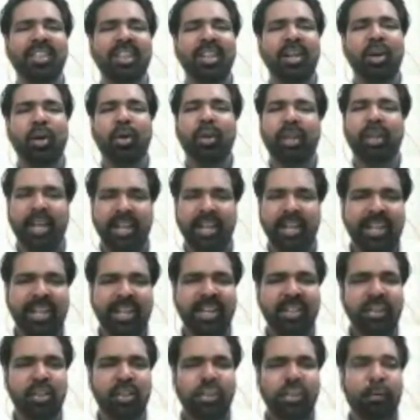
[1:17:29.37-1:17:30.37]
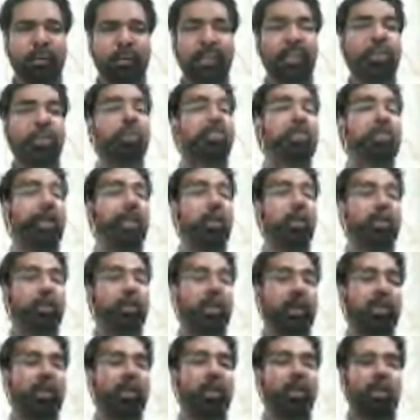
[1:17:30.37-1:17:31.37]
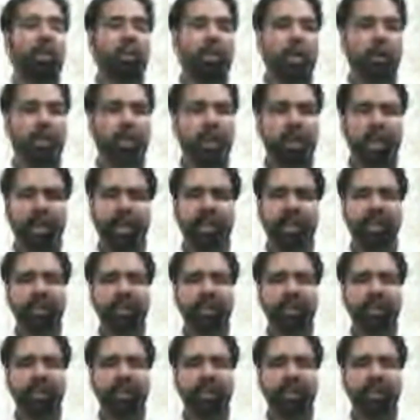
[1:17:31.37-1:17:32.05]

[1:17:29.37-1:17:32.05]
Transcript: or any other soft drink. You speak, you speak about Coca-Cola.